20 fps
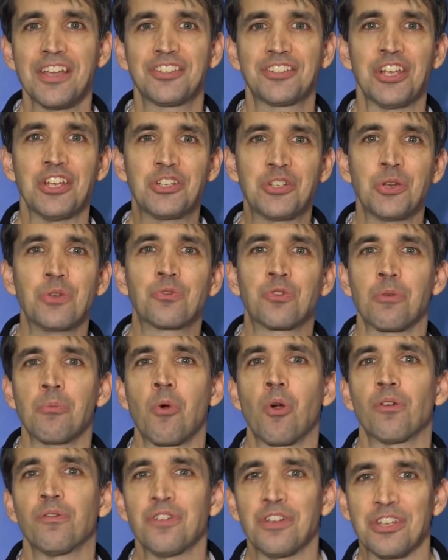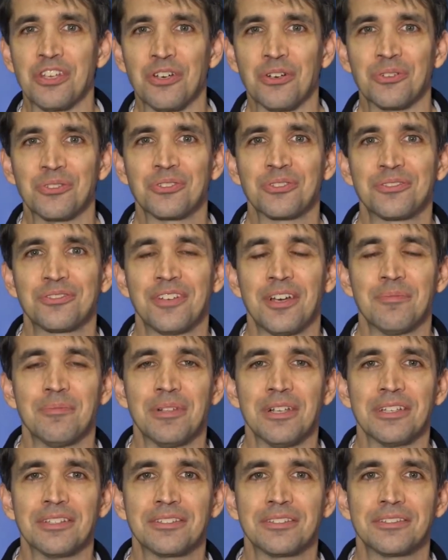Stay tuned for more videos. God
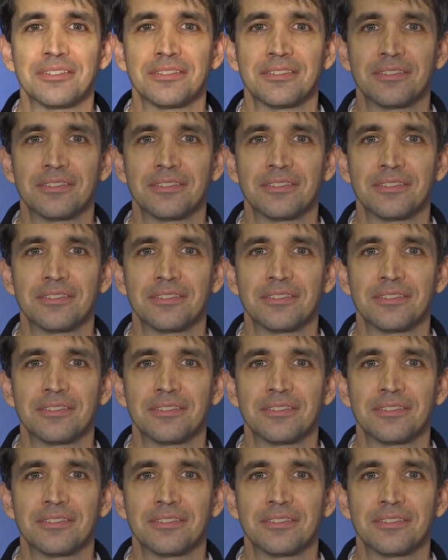bless.